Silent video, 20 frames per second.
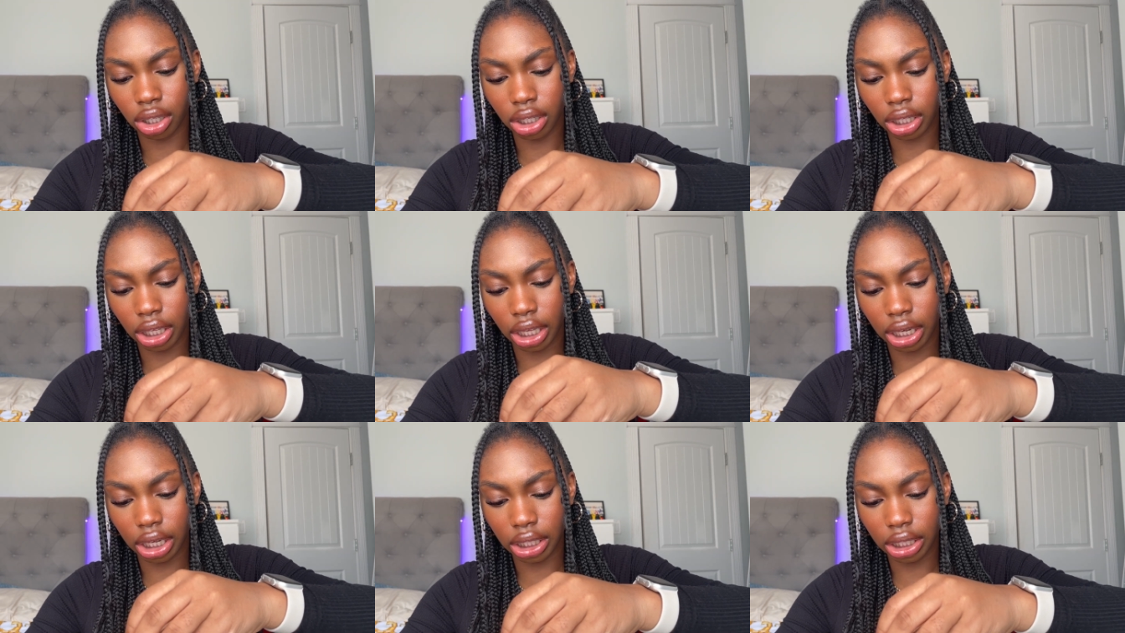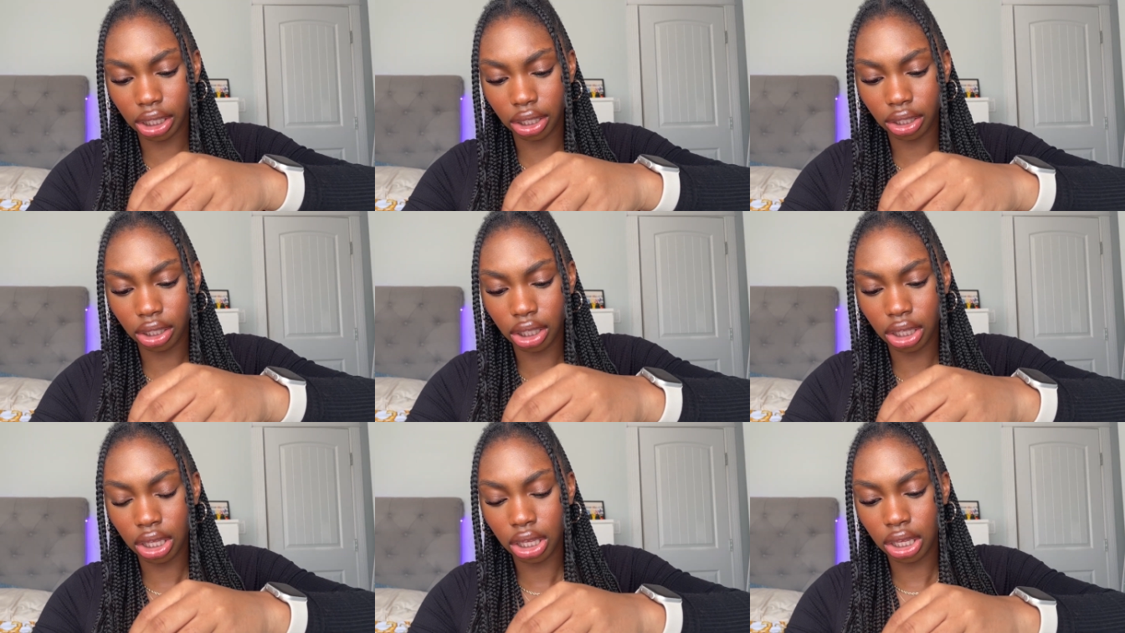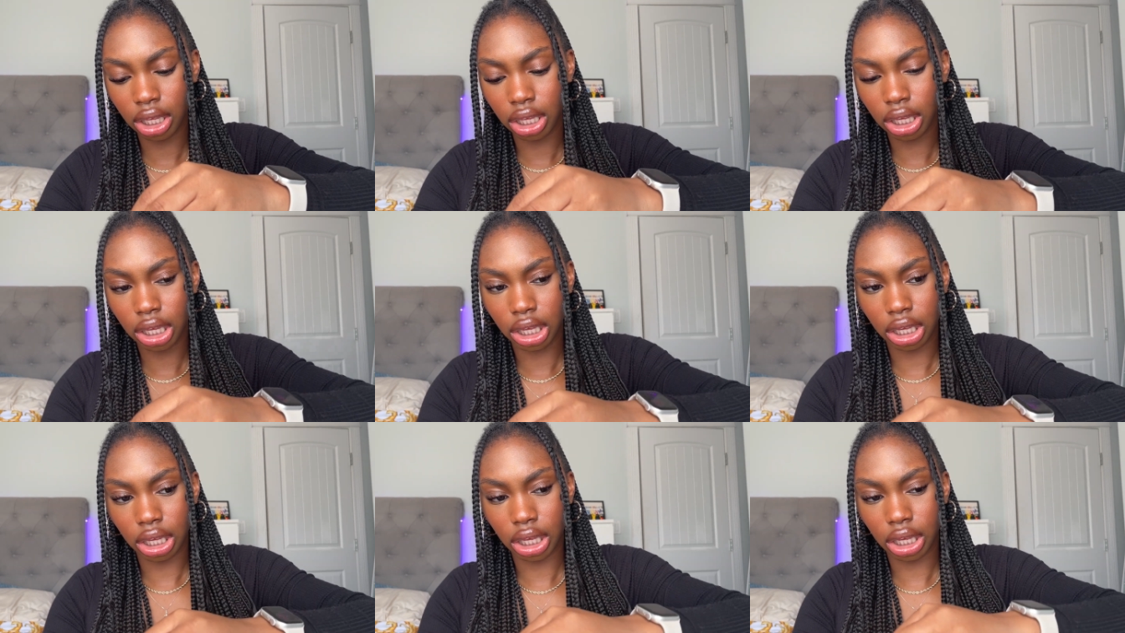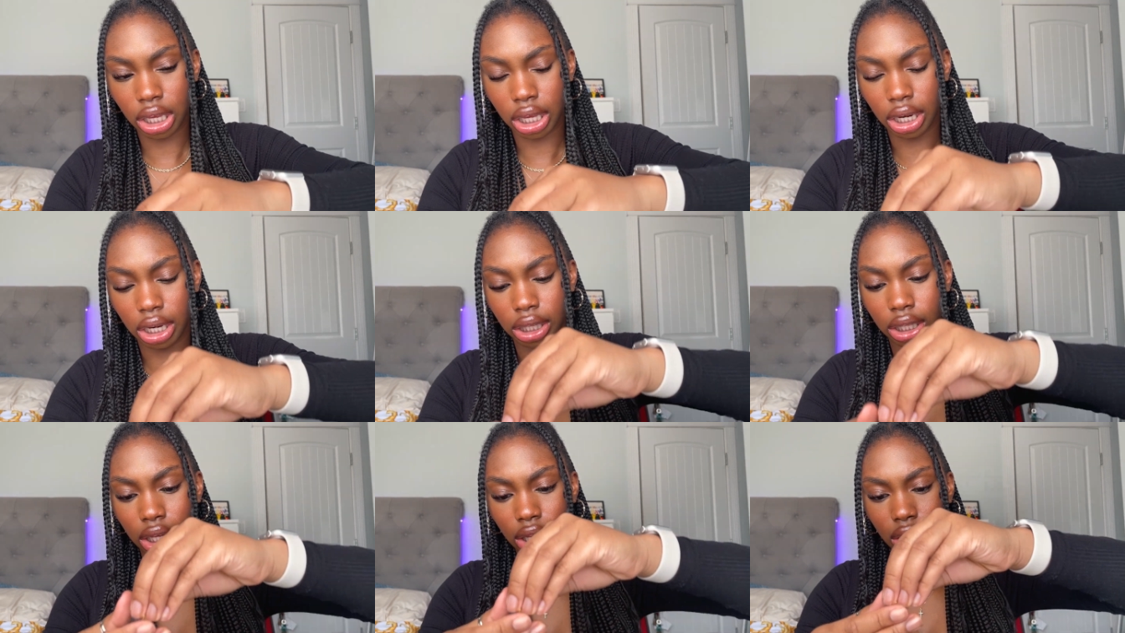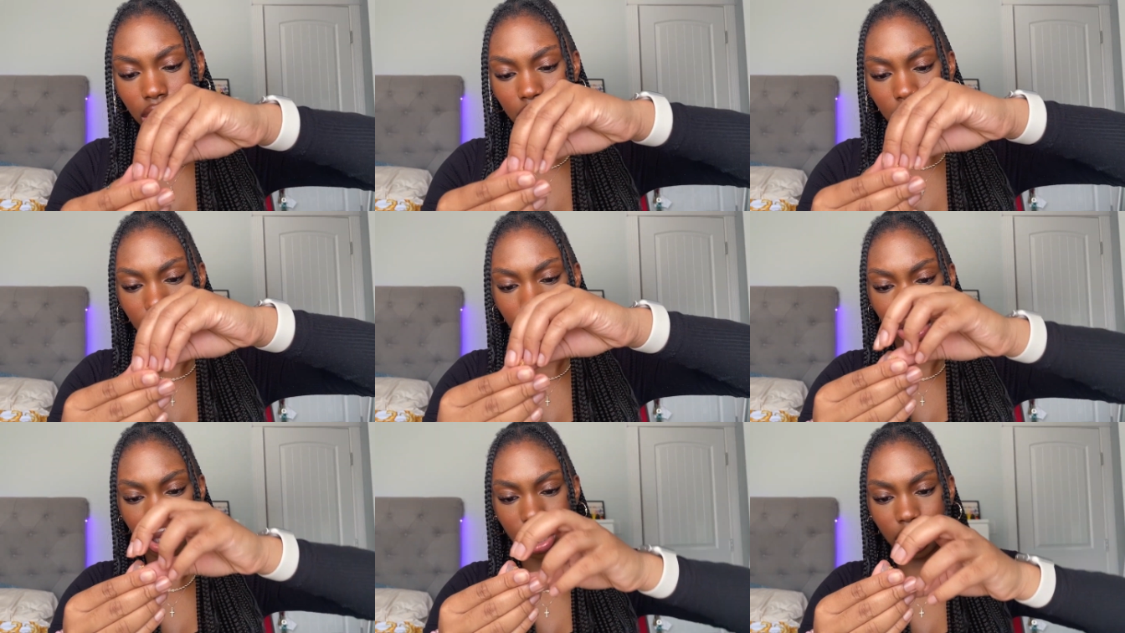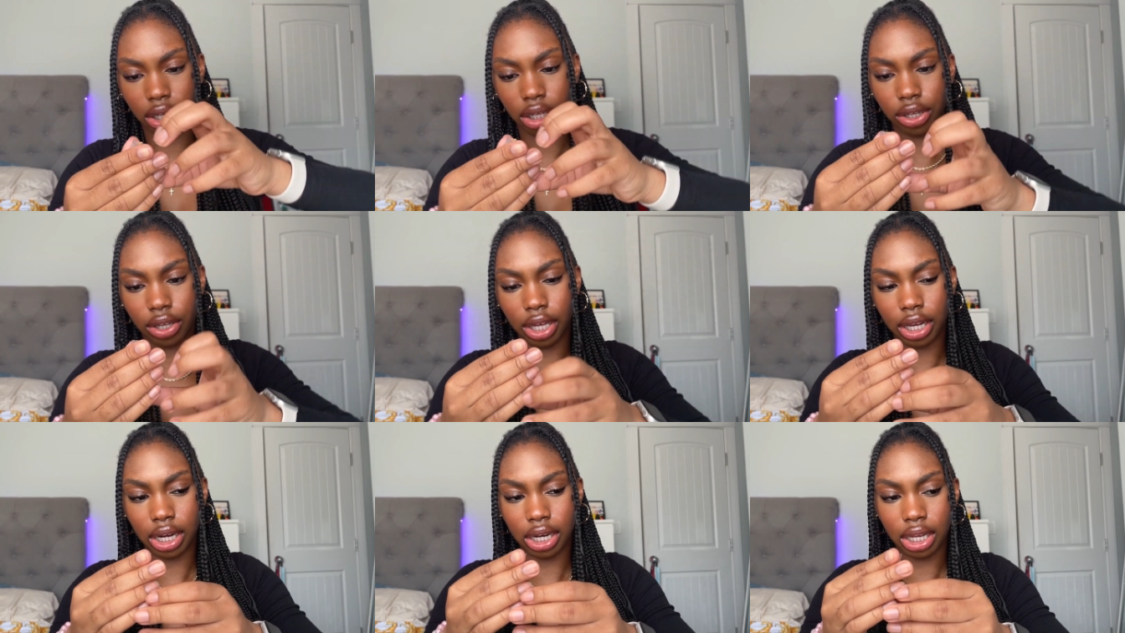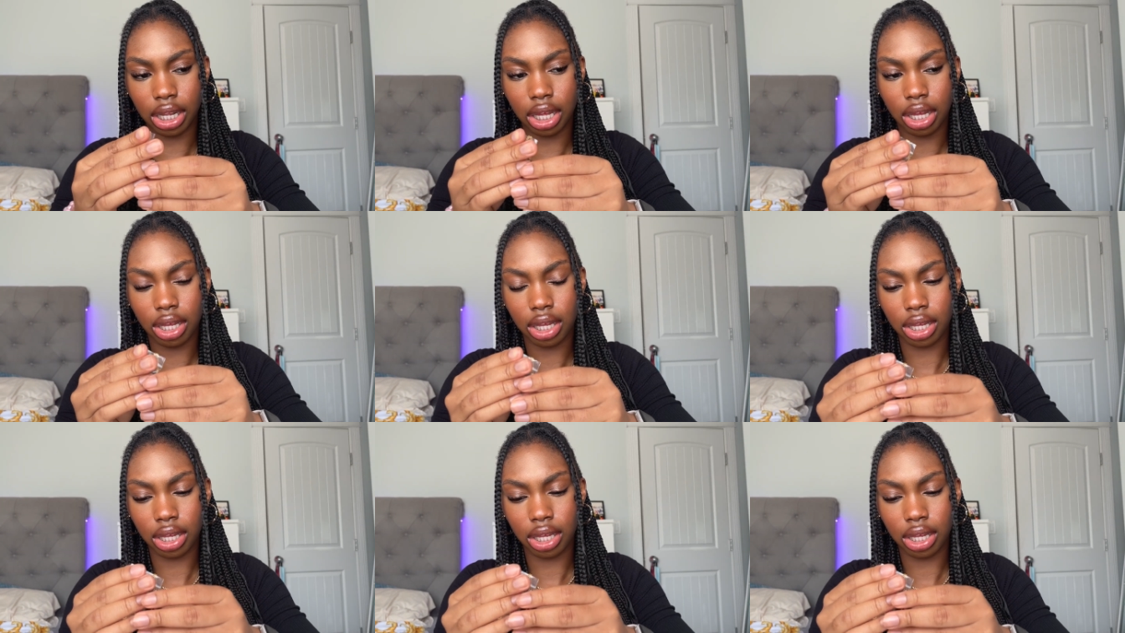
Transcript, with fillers: Get in there. Get in there. Can you get in there?